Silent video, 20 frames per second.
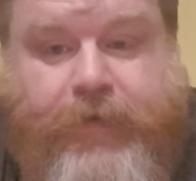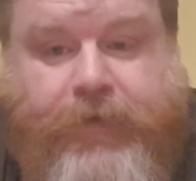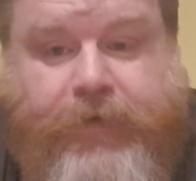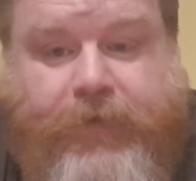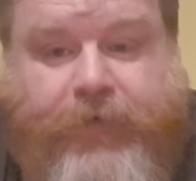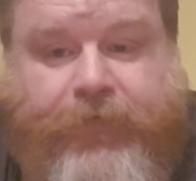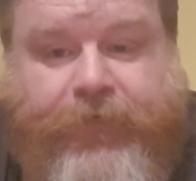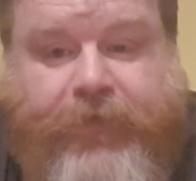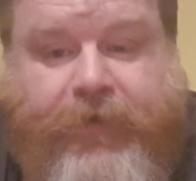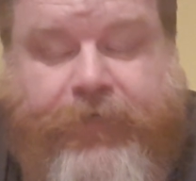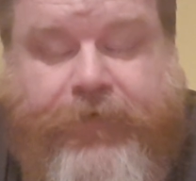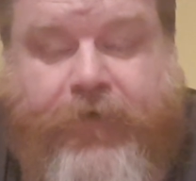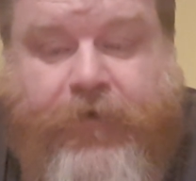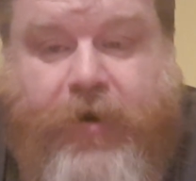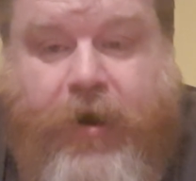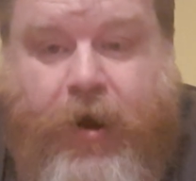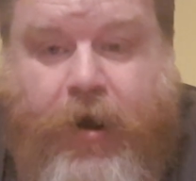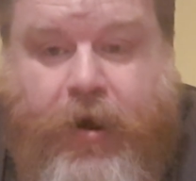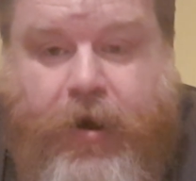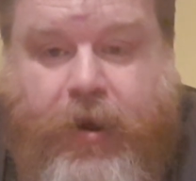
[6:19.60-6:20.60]
is that there
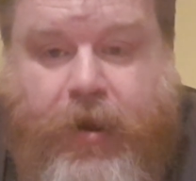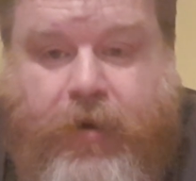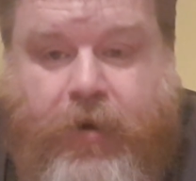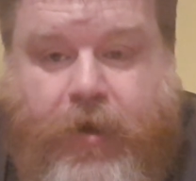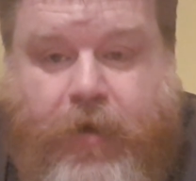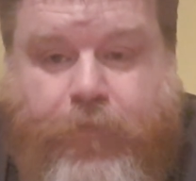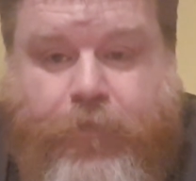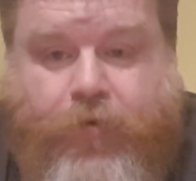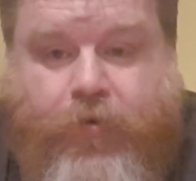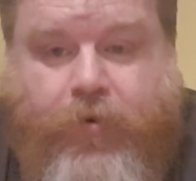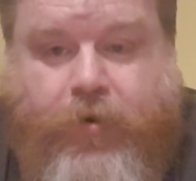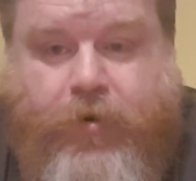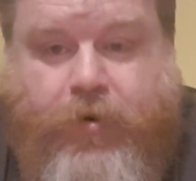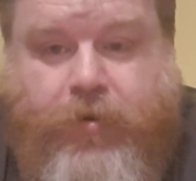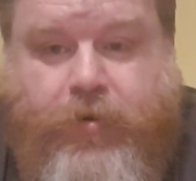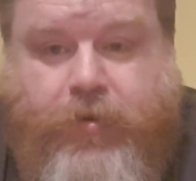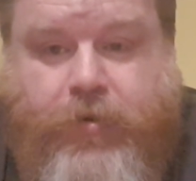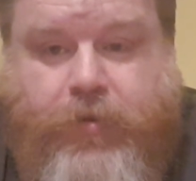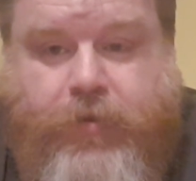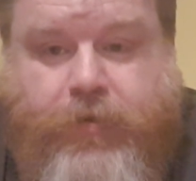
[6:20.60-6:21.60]
are a lot
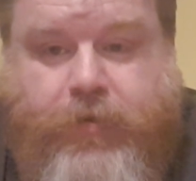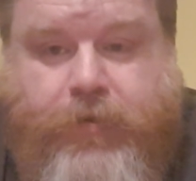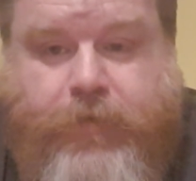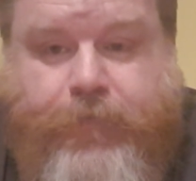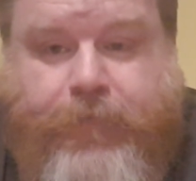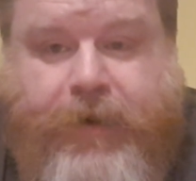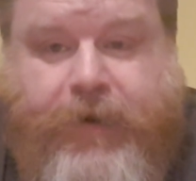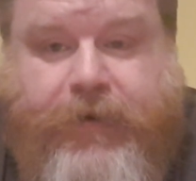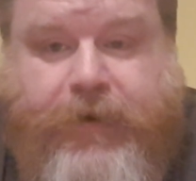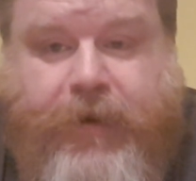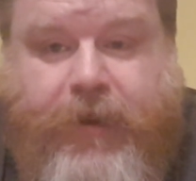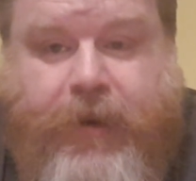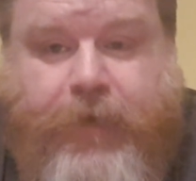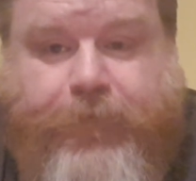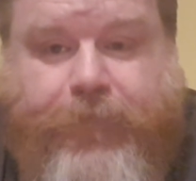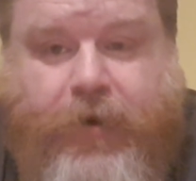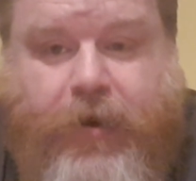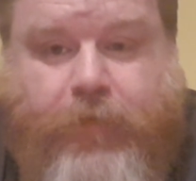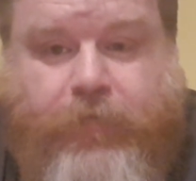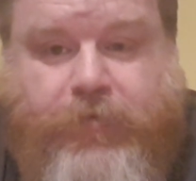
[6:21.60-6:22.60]
more mental health
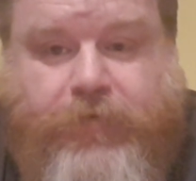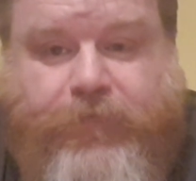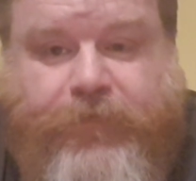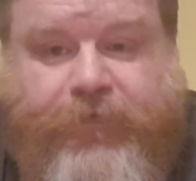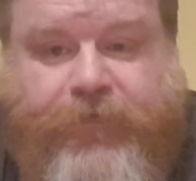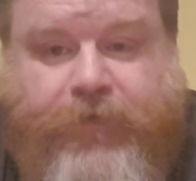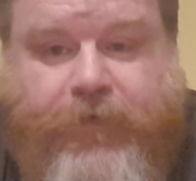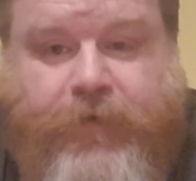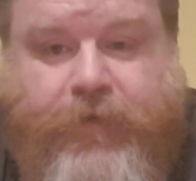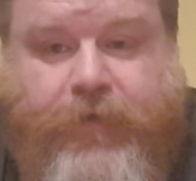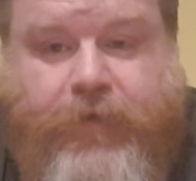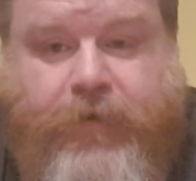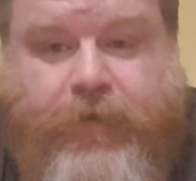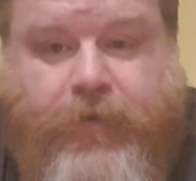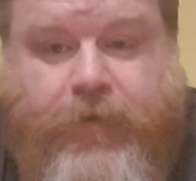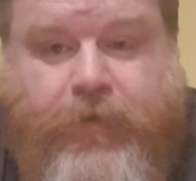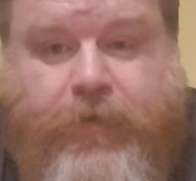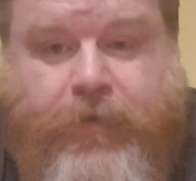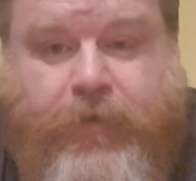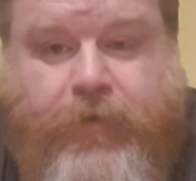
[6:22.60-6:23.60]
problems
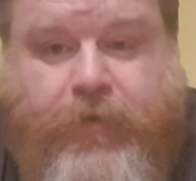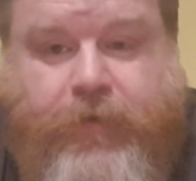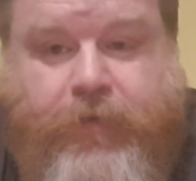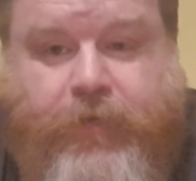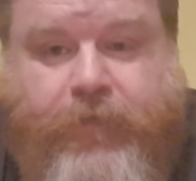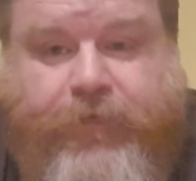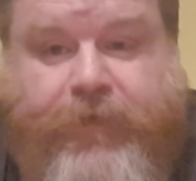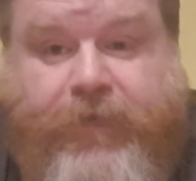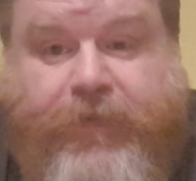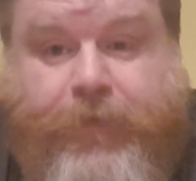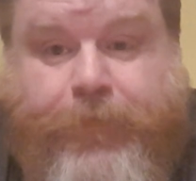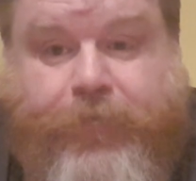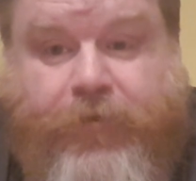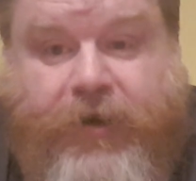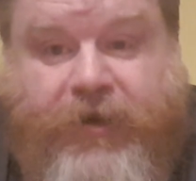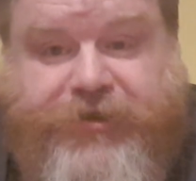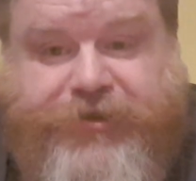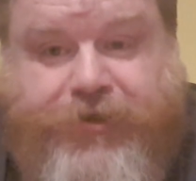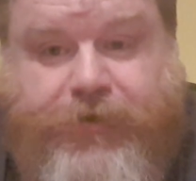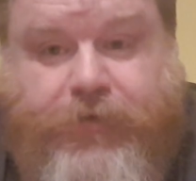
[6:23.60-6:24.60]
than
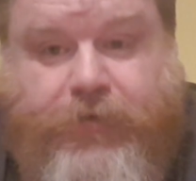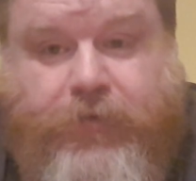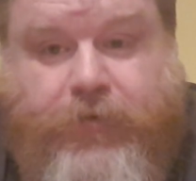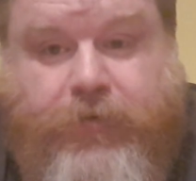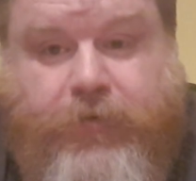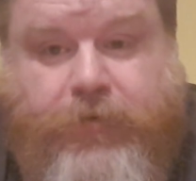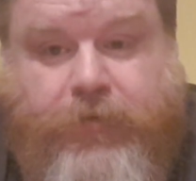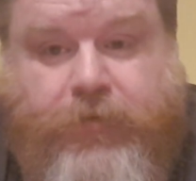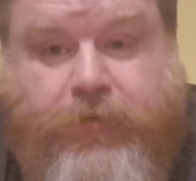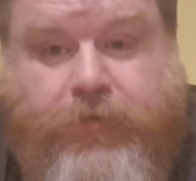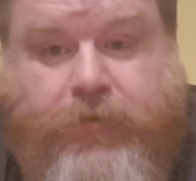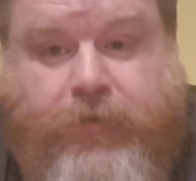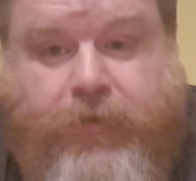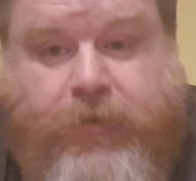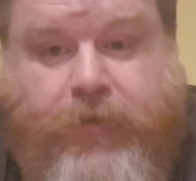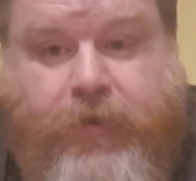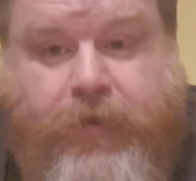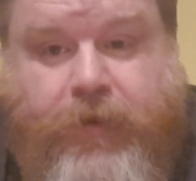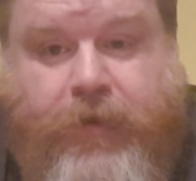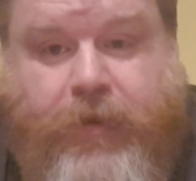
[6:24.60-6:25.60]
depression,
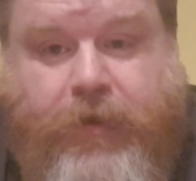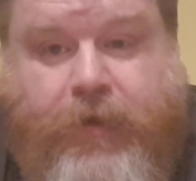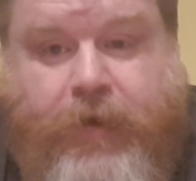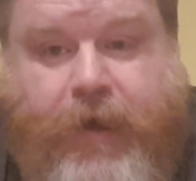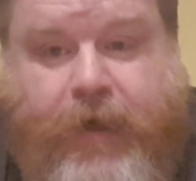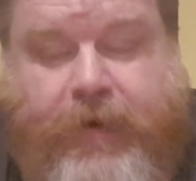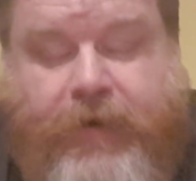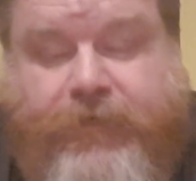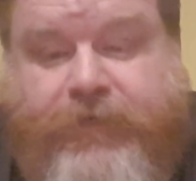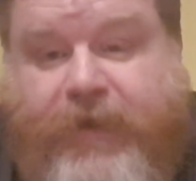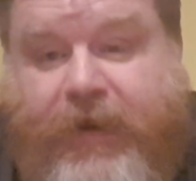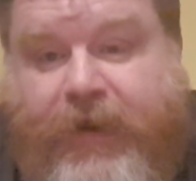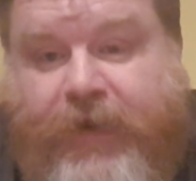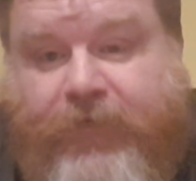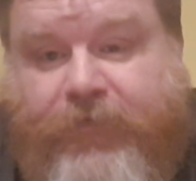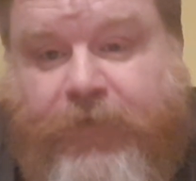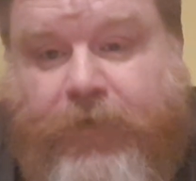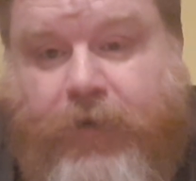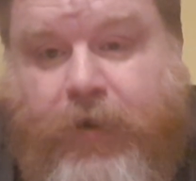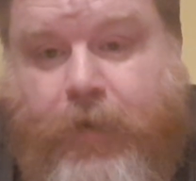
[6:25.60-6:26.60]
and it
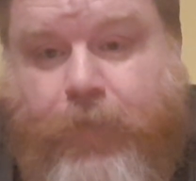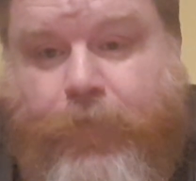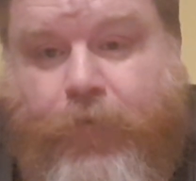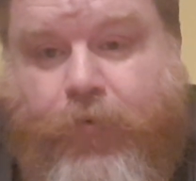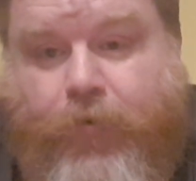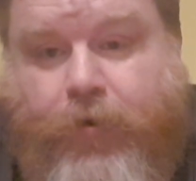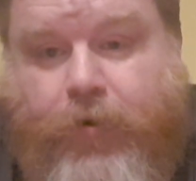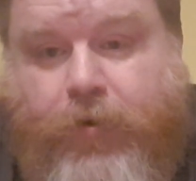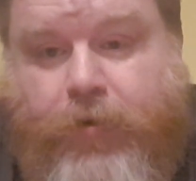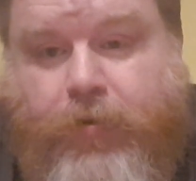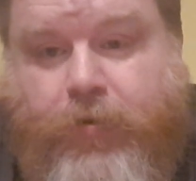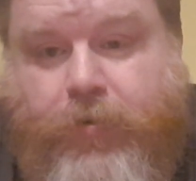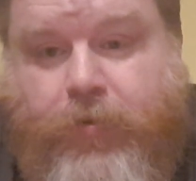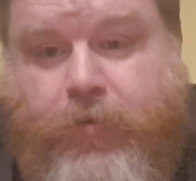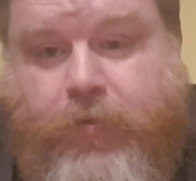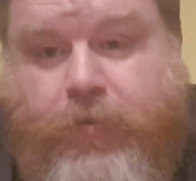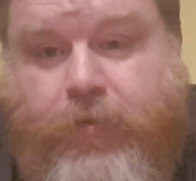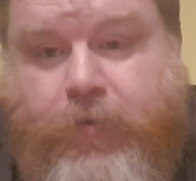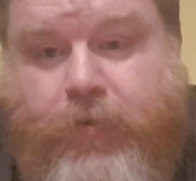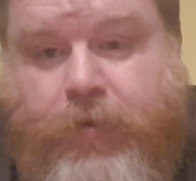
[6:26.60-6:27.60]
takes a lot more
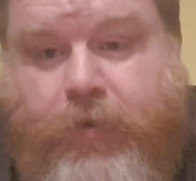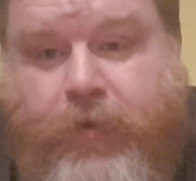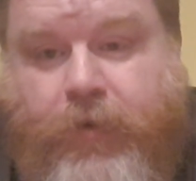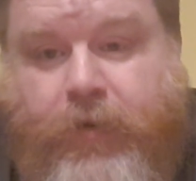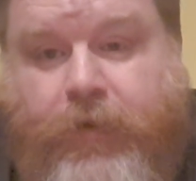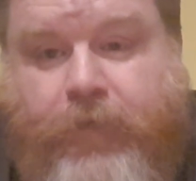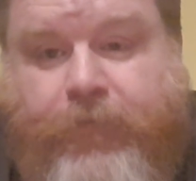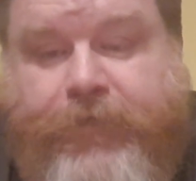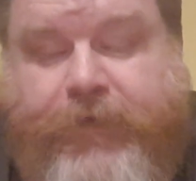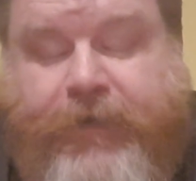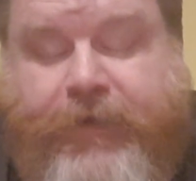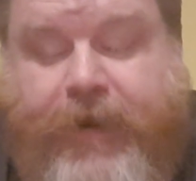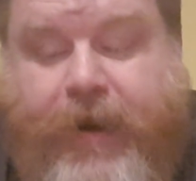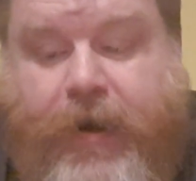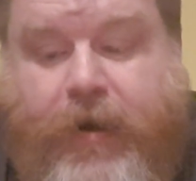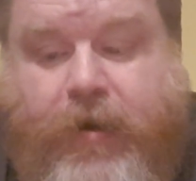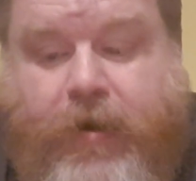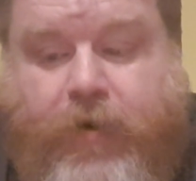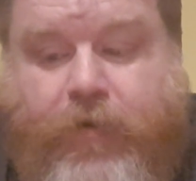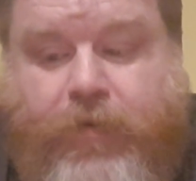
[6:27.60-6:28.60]
than
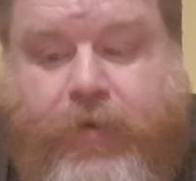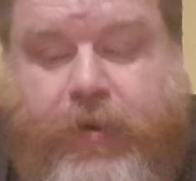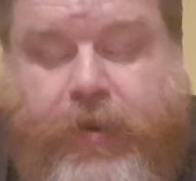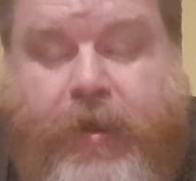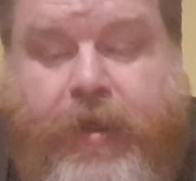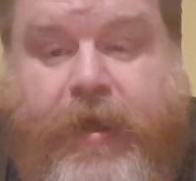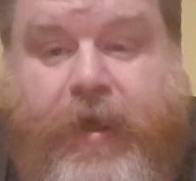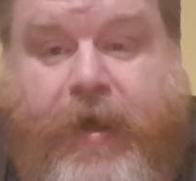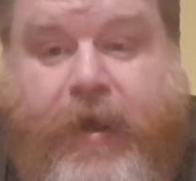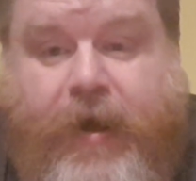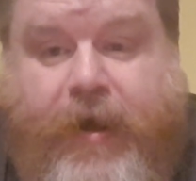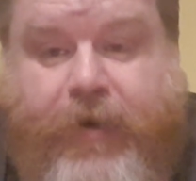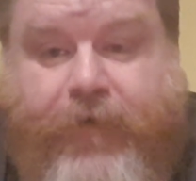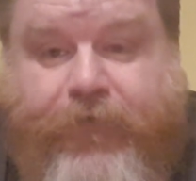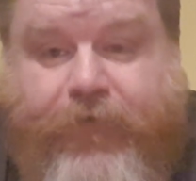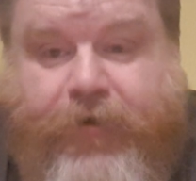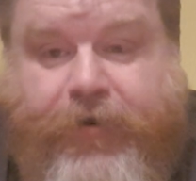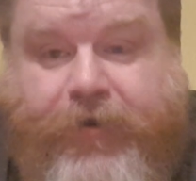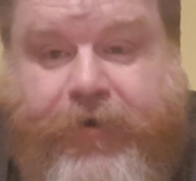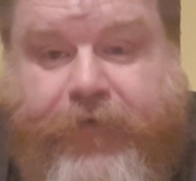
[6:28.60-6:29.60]
getting out and
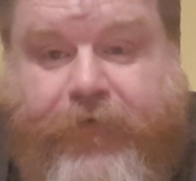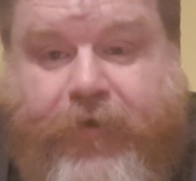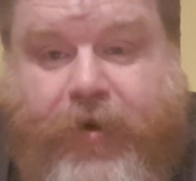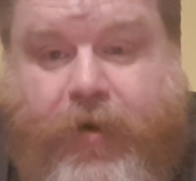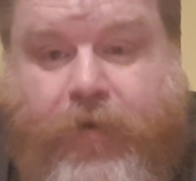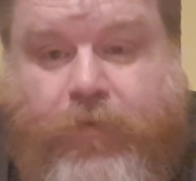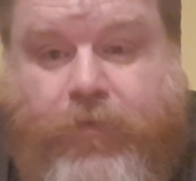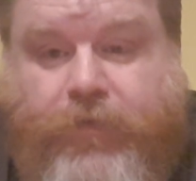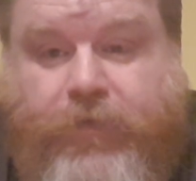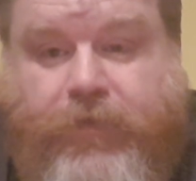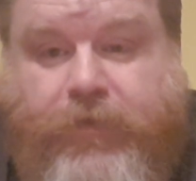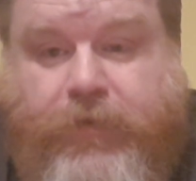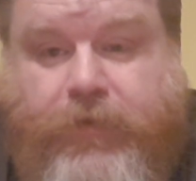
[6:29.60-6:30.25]
running around.